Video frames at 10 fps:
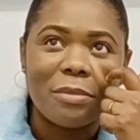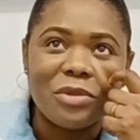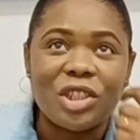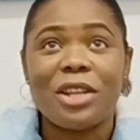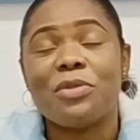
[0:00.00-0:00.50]

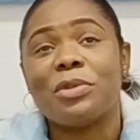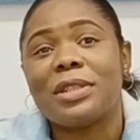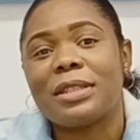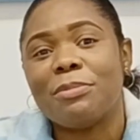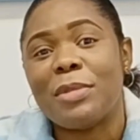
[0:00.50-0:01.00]
Jenny
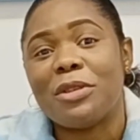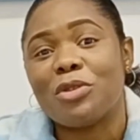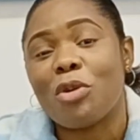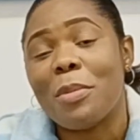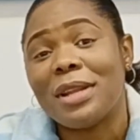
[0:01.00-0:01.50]
was meant
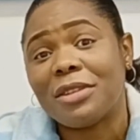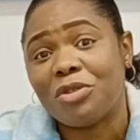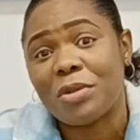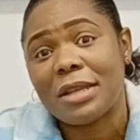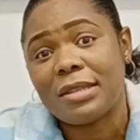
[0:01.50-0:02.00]
to come and
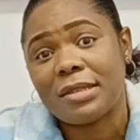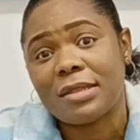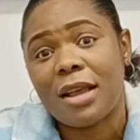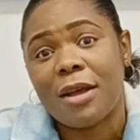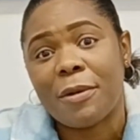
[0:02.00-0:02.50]

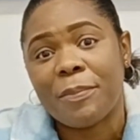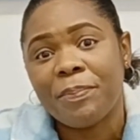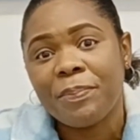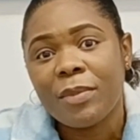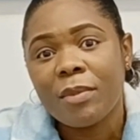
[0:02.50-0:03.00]
address us
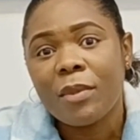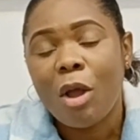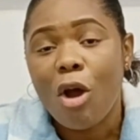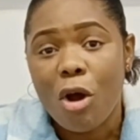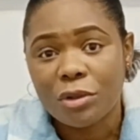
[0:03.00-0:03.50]

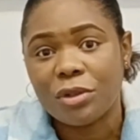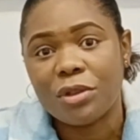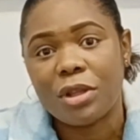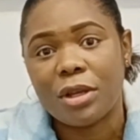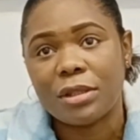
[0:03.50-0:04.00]

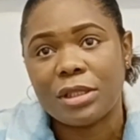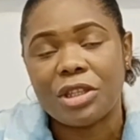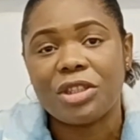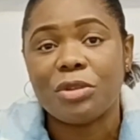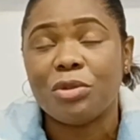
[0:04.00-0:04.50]
on the
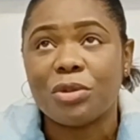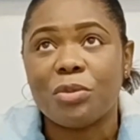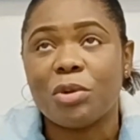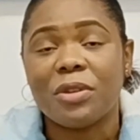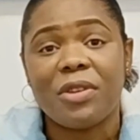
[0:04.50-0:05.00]
teaching,
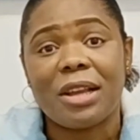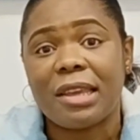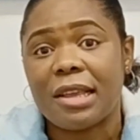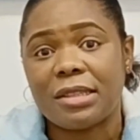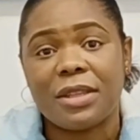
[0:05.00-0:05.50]
doing one of our
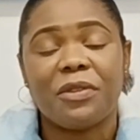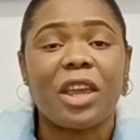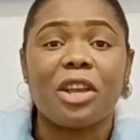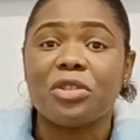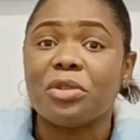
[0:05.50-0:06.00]
care
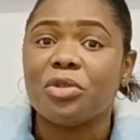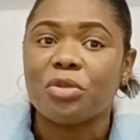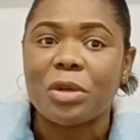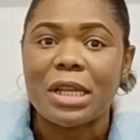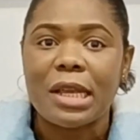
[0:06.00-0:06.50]
certification
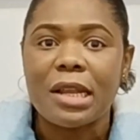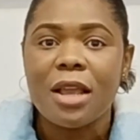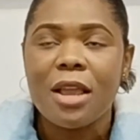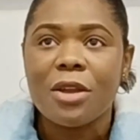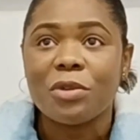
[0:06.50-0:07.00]
training.
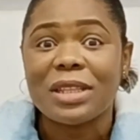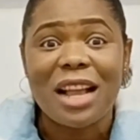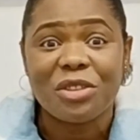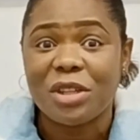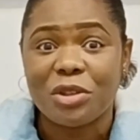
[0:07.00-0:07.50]
It was
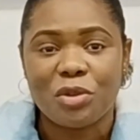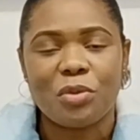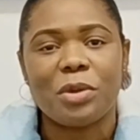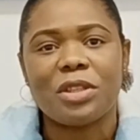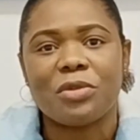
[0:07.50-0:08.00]
actually
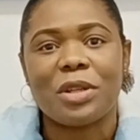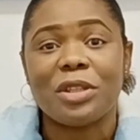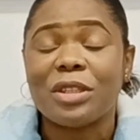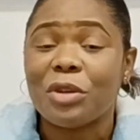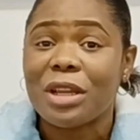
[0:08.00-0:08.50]
2 weeks
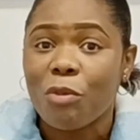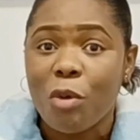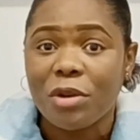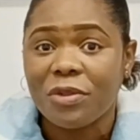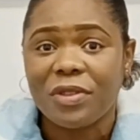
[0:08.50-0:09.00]
training. So
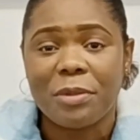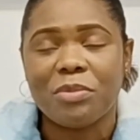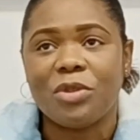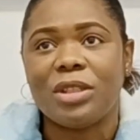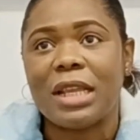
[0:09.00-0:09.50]
one of
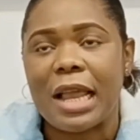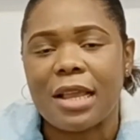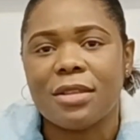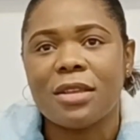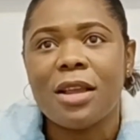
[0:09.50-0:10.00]
the
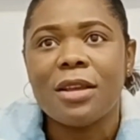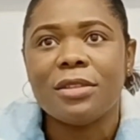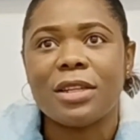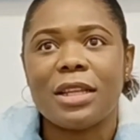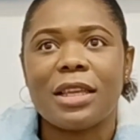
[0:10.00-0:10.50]
days,
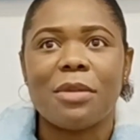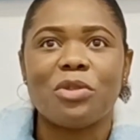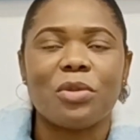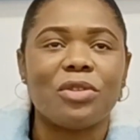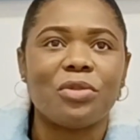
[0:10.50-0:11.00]
Jenny came
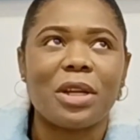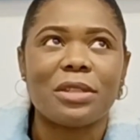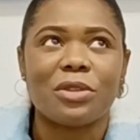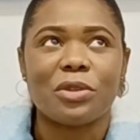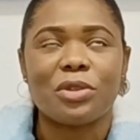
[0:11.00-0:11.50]
to
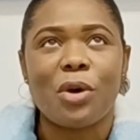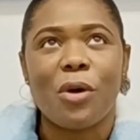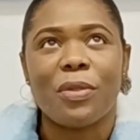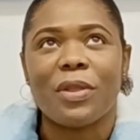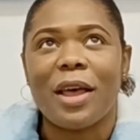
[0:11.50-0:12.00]
address us
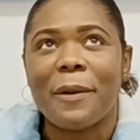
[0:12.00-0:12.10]
on